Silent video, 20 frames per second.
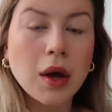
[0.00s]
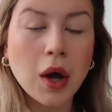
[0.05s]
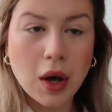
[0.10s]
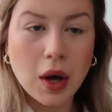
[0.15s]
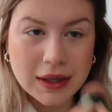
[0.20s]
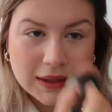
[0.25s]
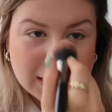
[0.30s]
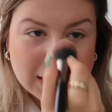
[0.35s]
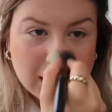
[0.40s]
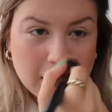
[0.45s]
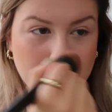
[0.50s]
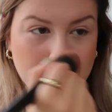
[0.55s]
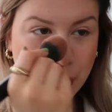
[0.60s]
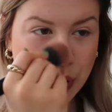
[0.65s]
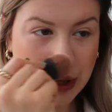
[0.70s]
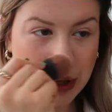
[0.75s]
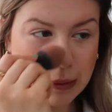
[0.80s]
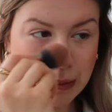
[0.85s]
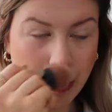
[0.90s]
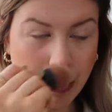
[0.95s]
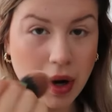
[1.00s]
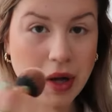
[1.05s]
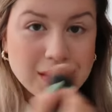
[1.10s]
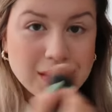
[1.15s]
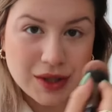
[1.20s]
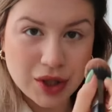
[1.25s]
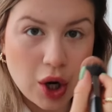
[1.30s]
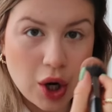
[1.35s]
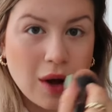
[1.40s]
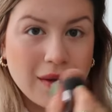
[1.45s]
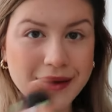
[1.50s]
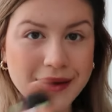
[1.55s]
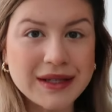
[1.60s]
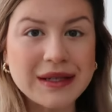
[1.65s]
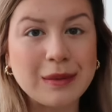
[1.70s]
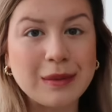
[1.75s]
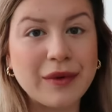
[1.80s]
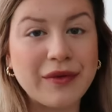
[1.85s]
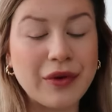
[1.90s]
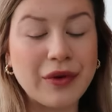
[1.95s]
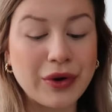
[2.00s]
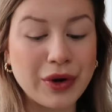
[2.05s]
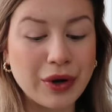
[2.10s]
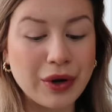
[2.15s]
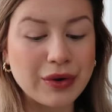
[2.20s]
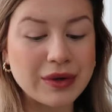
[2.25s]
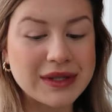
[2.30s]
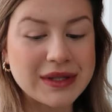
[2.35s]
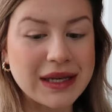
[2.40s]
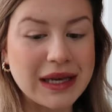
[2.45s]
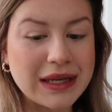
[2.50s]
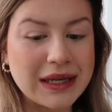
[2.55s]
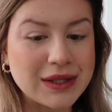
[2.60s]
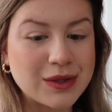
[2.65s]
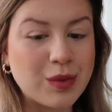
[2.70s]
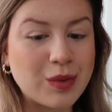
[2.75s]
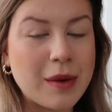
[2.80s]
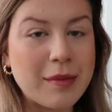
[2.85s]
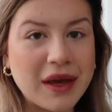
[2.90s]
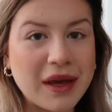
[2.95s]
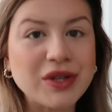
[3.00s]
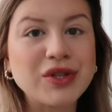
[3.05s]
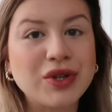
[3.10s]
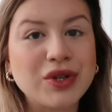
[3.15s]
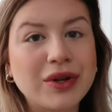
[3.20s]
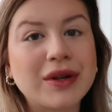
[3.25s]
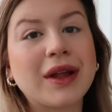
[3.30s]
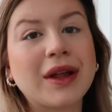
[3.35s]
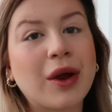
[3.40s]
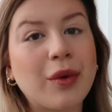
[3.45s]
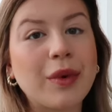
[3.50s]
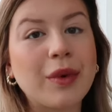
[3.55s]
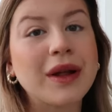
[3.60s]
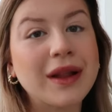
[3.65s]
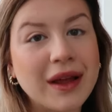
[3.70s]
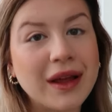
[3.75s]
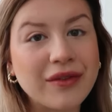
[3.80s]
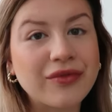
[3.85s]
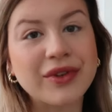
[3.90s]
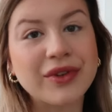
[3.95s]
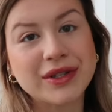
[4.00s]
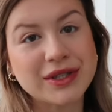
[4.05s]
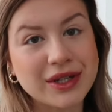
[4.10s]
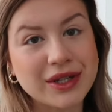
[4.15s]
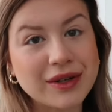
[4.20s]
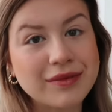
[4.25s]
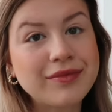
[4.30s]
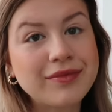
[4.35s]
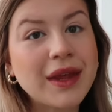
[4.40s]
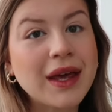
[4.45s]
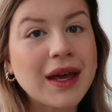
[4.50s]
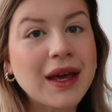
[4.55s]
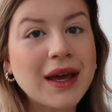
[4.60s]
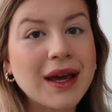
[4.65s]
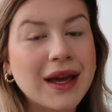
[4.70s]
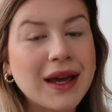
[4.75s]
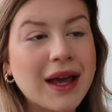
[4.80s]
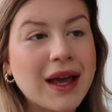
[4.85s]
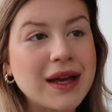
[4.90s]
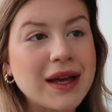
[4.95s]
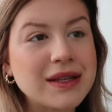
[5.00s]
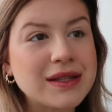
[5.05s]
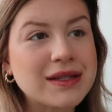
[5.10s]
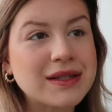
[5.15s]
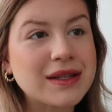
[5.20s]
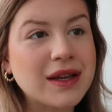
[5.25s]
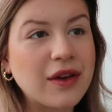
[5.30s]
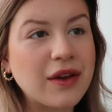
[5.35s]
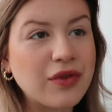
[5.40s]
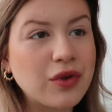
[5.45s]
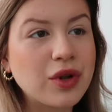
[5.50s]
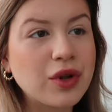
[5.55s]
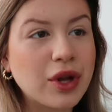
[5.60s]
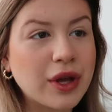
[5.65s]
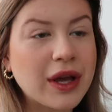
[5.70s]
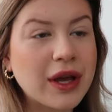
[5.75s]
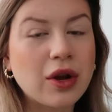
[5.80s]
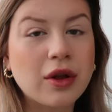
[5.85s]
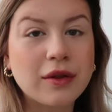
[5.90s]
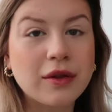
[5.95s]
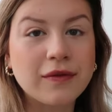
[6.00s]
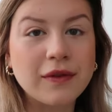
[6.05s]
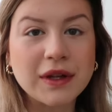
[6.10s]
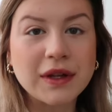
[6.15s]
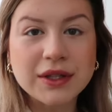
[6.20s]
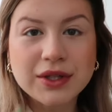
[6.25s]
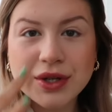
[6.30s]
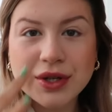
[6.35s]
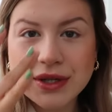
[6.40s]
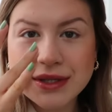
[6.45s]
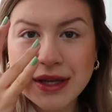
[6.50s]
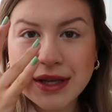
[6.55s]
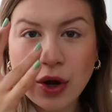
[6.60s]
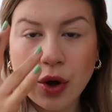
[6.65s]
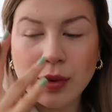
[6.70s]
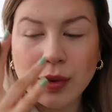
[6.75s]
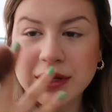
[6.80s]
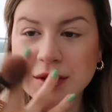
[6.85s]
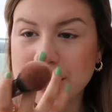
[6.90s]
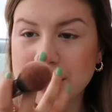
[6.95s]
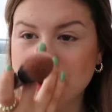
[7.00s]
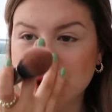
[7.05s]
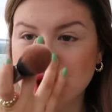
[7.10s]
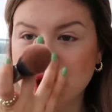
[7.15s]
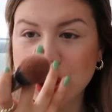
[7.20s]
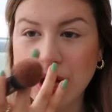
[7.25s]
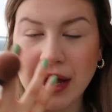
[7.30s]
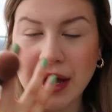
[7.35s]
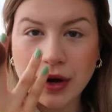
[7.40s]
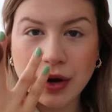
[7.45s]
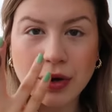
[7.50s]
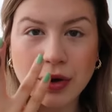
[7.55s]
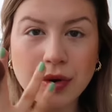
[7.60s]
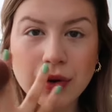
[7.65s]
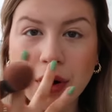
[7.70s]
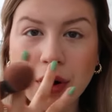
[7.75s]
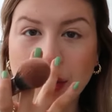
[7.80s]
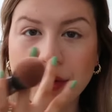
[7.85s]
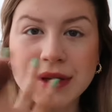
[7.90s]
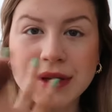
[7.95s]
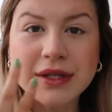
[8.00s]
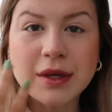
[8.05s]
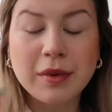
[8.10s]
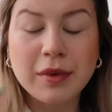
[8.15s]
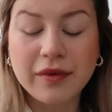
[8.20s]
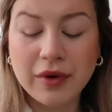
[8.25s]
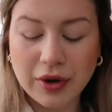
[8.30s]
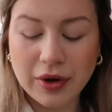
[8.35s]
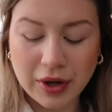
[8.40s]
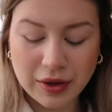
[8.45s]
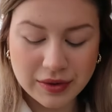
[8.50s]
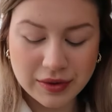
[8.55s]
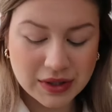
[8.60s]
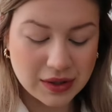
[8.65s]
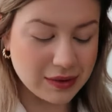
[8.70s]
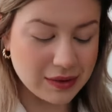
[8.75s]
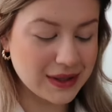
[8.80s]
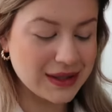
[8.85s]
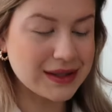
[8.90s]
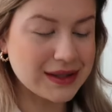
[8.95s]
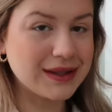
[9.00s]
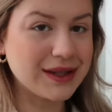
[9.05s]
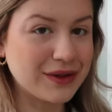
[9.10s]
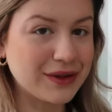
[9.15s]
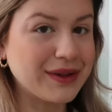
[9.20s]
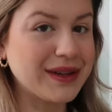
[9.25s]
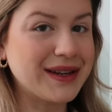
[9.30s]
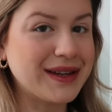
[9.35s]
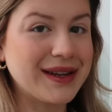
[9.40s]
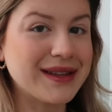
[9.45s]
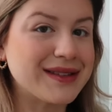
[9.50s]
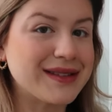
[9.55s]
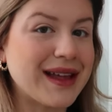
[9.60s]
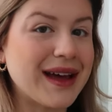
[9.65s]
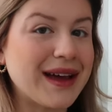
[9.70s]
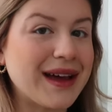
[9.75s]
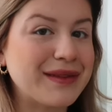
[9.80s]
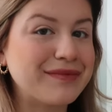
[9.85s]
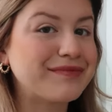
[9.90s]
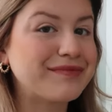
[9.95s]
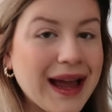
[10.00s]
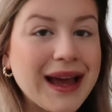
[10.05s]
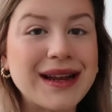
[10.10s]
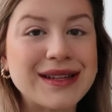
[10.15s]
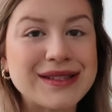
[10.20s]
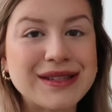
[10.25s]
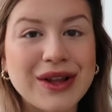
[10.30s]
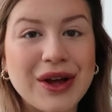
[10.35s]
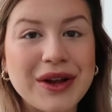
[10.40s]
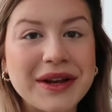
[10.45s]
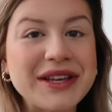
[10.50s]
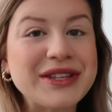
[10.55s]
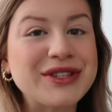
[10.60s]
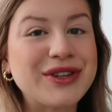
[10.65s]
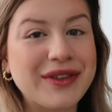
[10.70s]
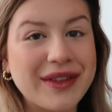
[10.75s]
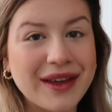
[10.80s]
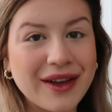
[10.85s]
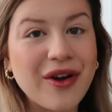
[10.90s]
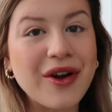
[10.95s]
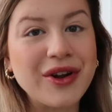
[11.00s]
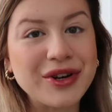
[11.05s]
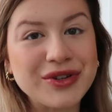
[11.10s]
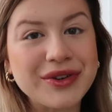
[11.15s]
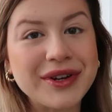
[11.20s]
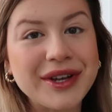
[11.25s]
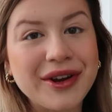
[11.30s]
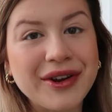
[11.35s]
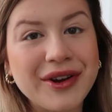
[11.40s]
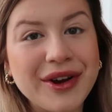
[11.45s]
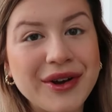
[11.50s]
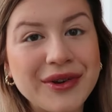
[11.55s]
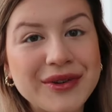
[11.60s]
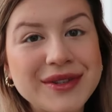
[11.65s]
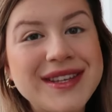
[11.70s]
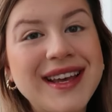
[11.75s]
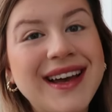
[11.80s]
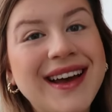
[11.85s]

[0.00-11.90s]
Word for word: Honestly, putting bronzer on the tip of your nose is what makes you look like a real life filter. Because if you look at all the filters, it always puts shadow on the tip of your nose. So this literally does that. And it's a lot easier than contouring your nose.